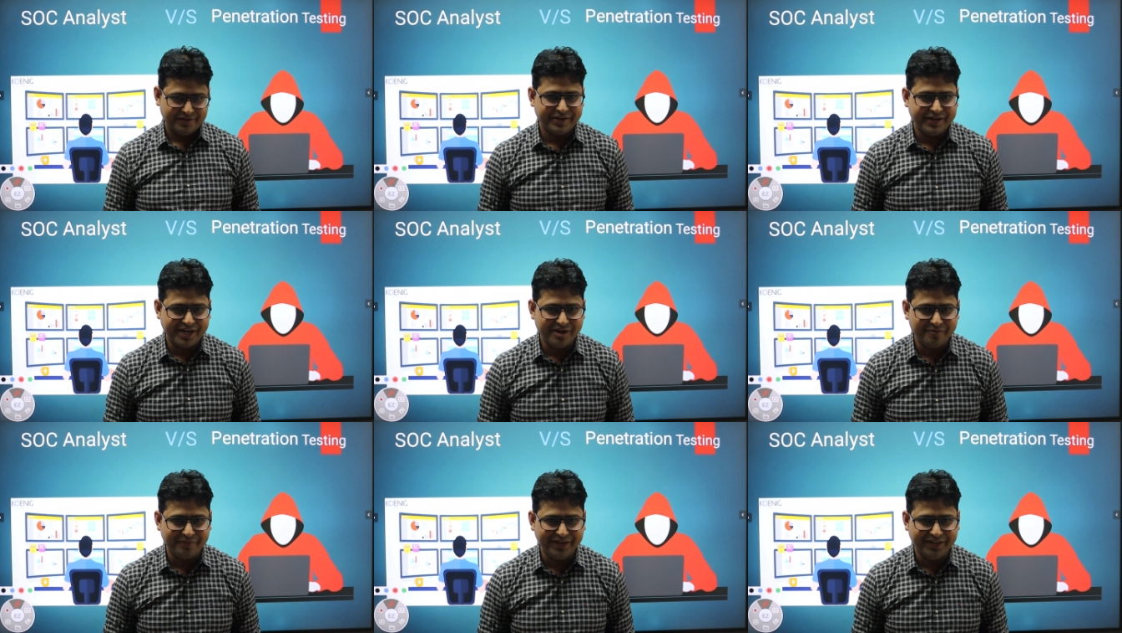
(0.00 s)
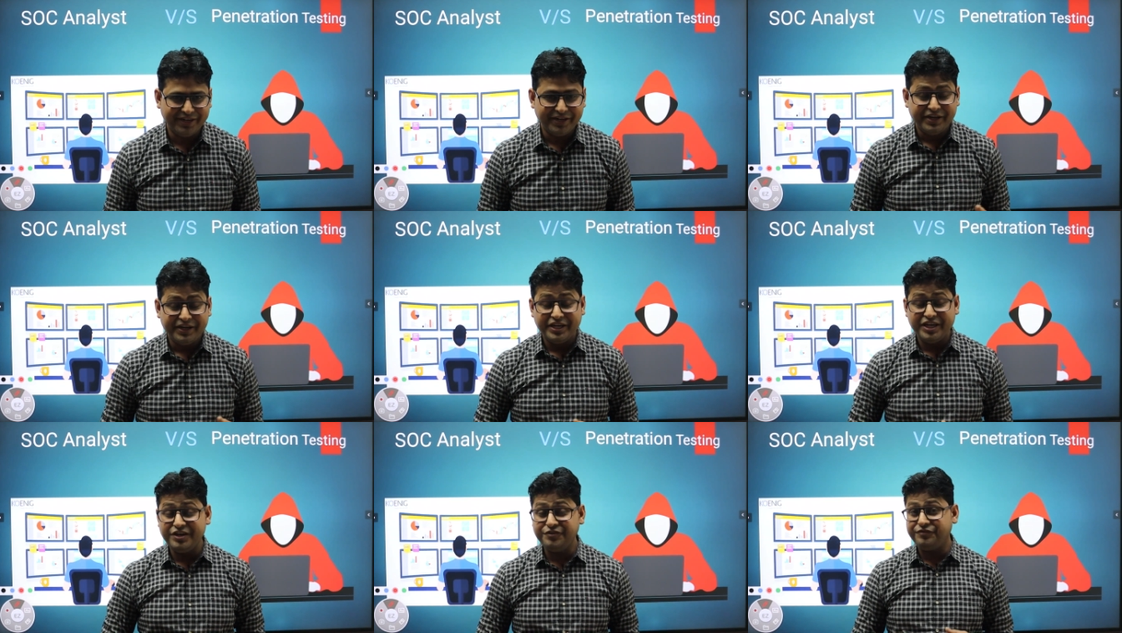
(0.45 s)
get what
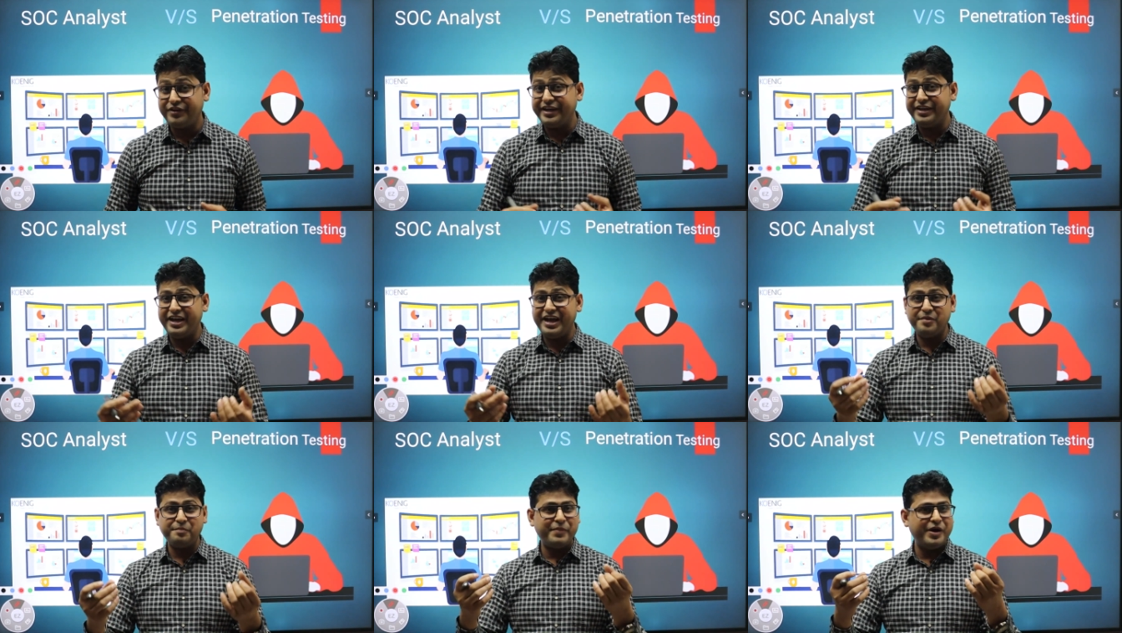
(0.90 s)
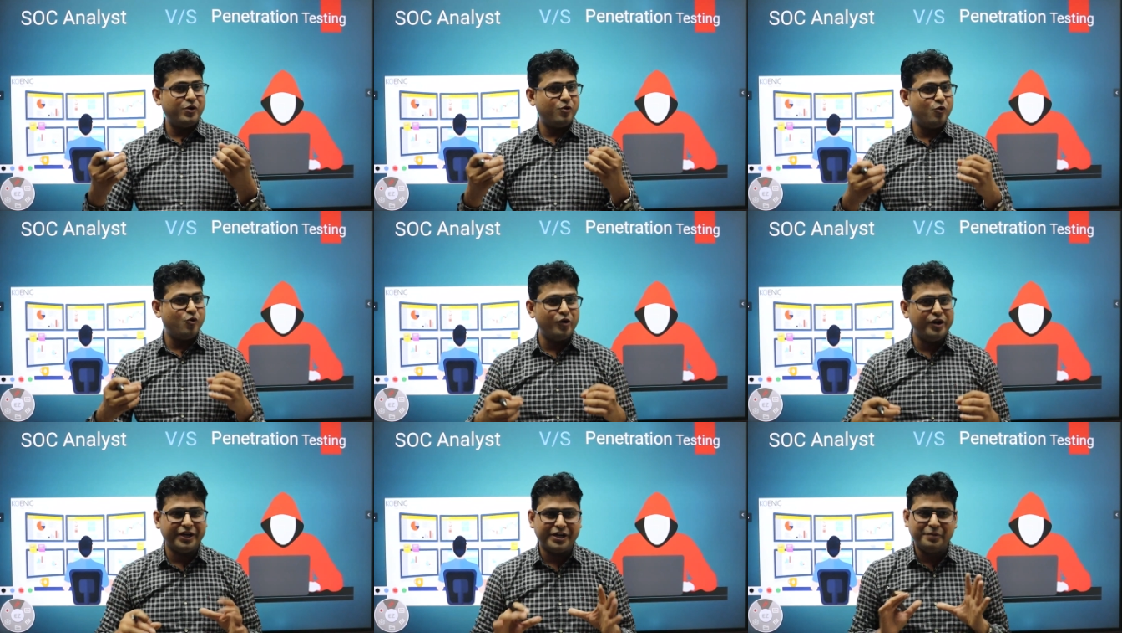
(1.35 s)
Mind. if i have my
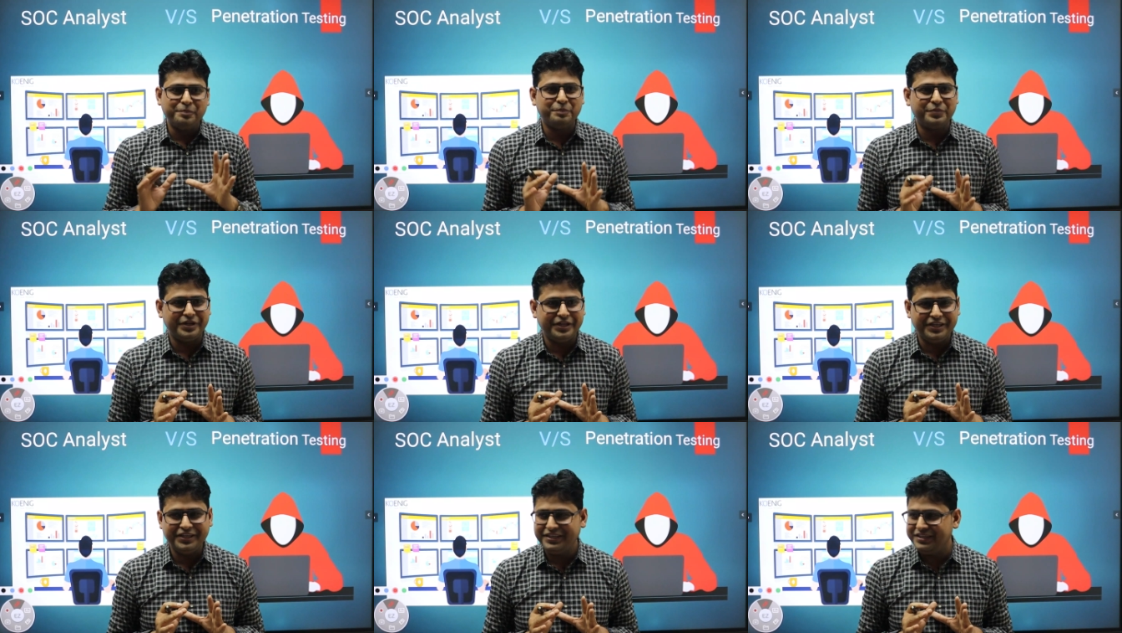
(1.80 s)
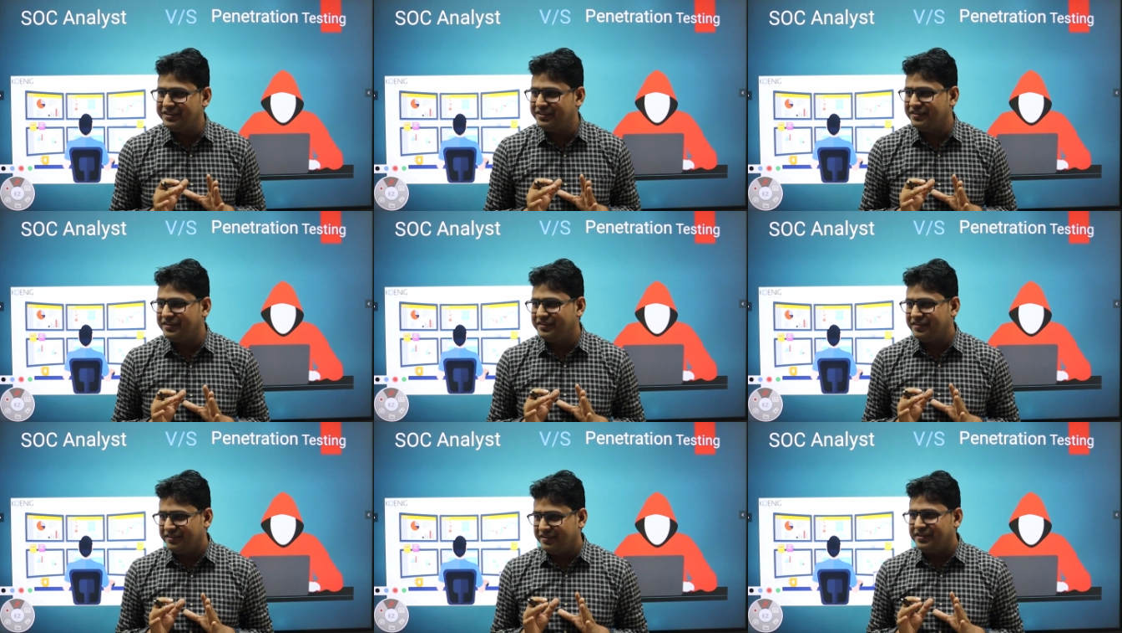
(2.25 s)
own company
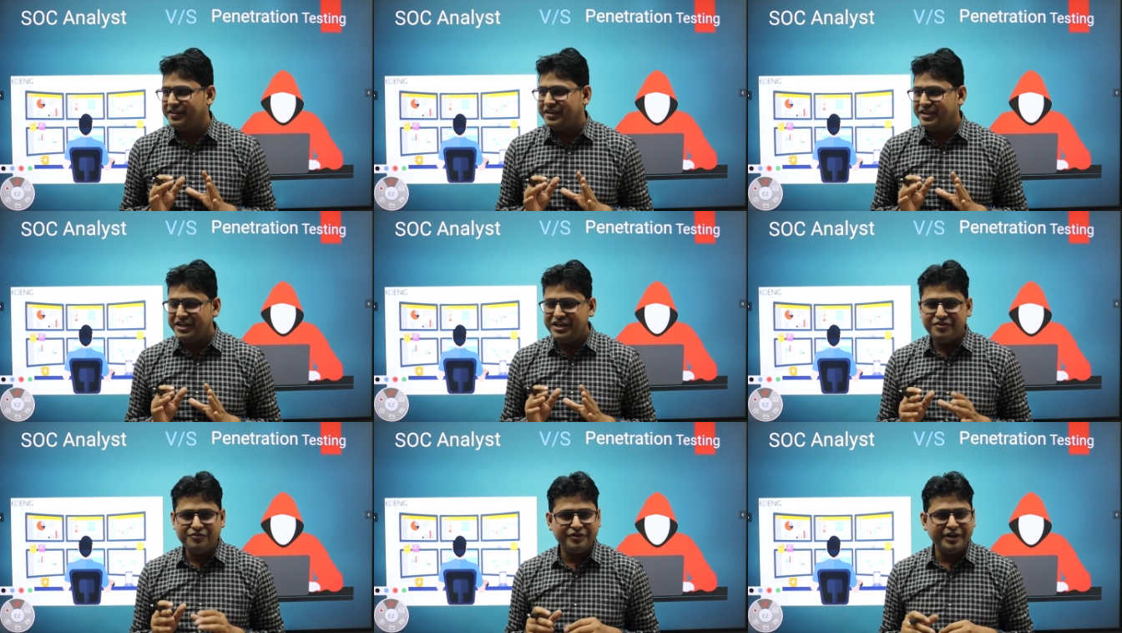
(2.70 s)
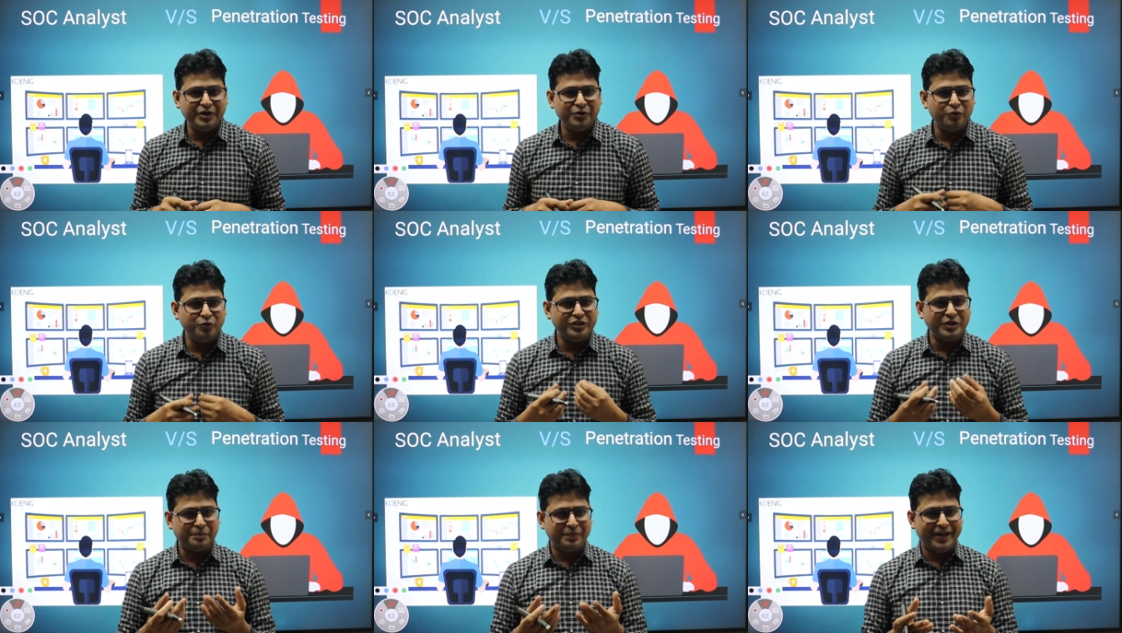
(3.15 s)
if i
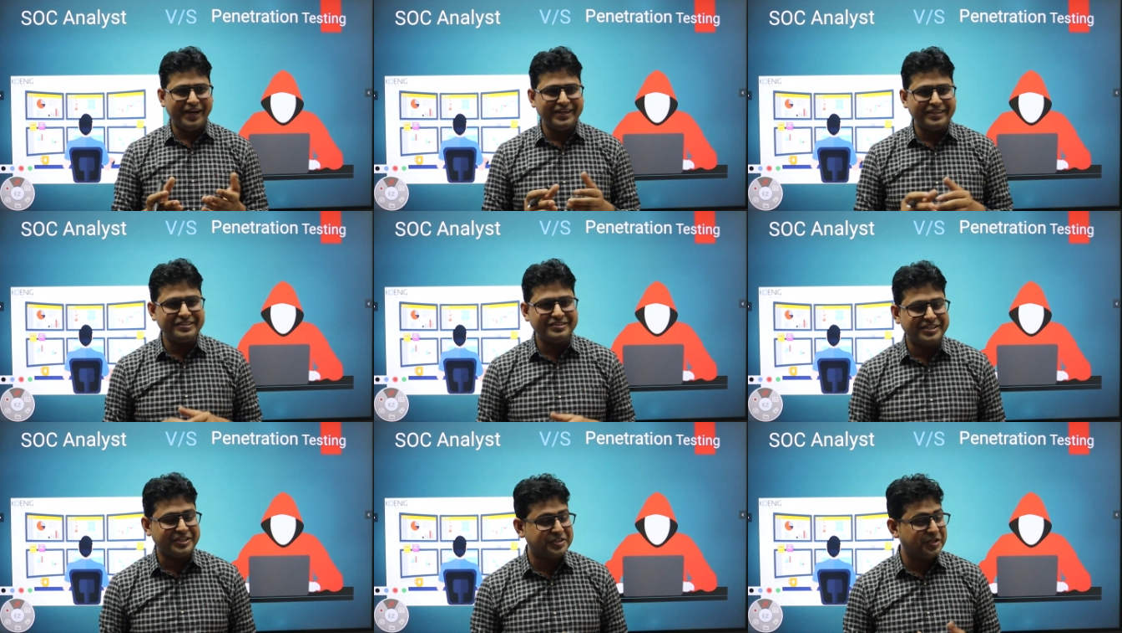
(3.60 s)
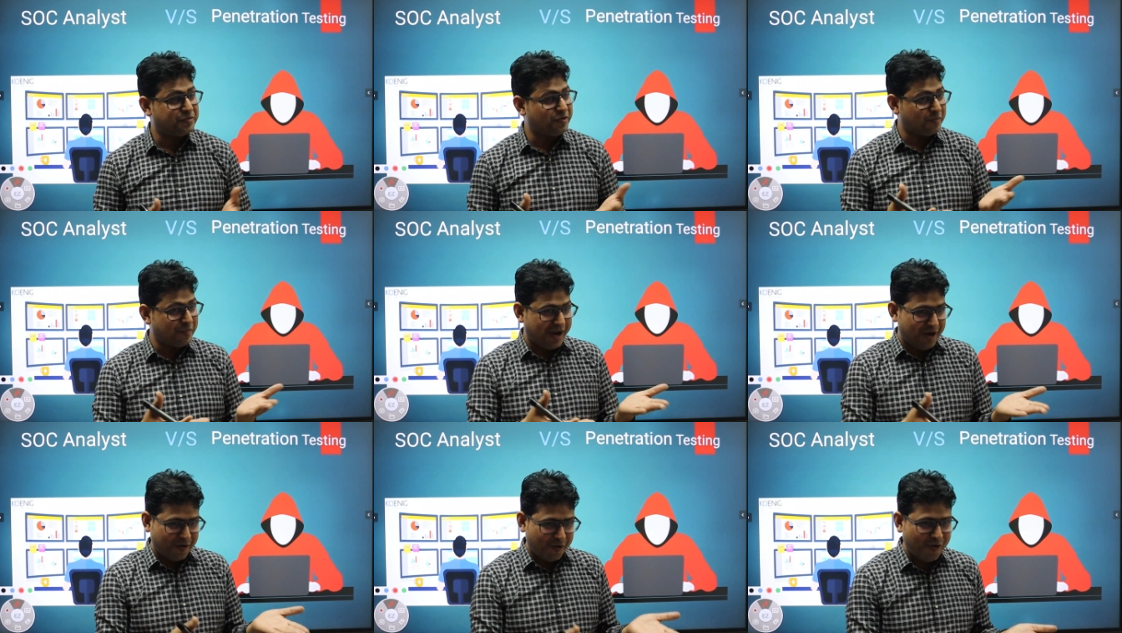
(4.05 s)
do the penetration testing
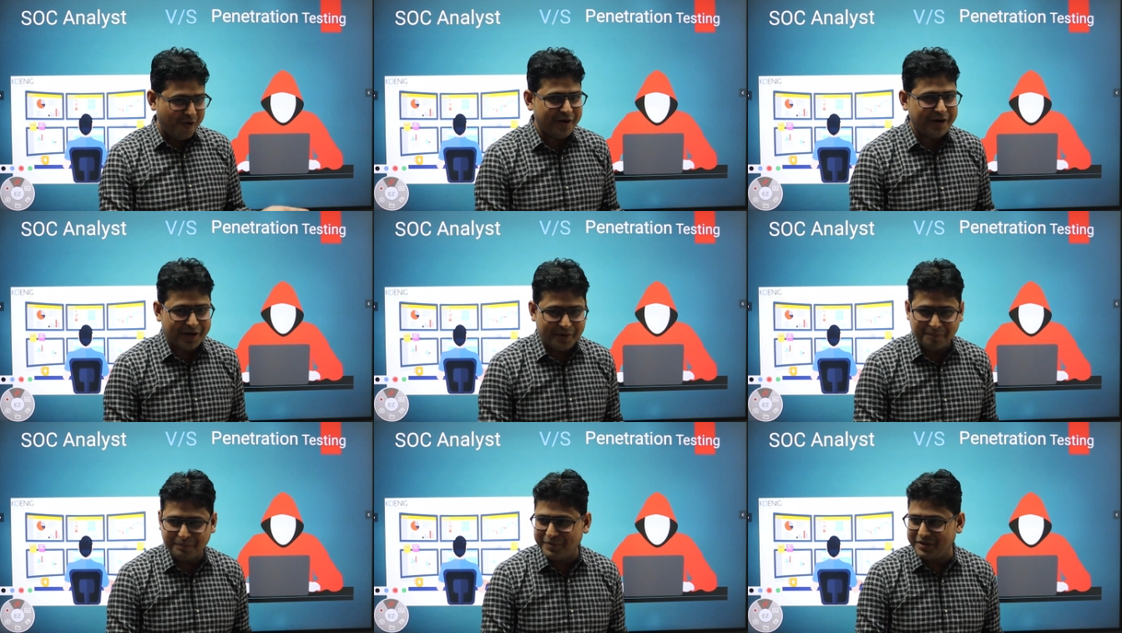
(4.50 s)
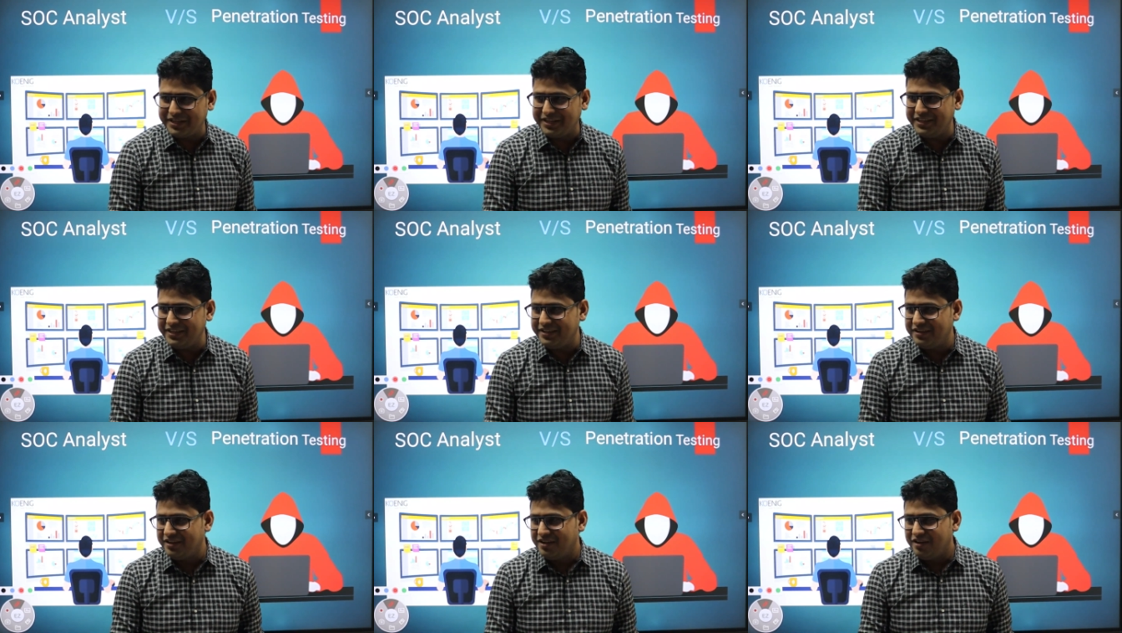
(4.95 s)
for my own
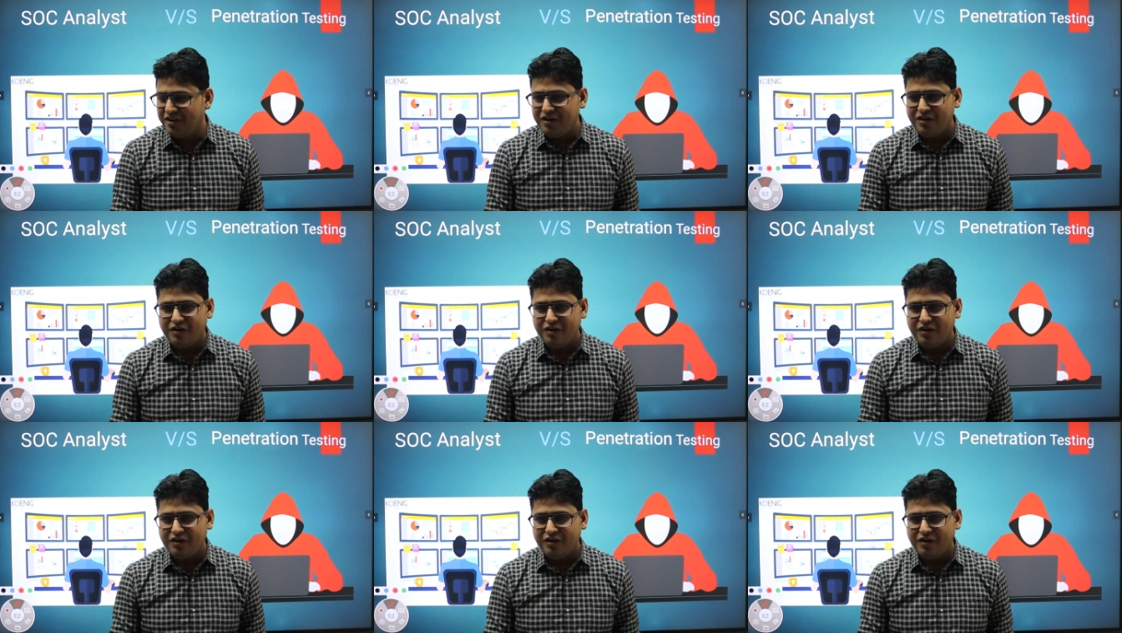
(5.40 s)
company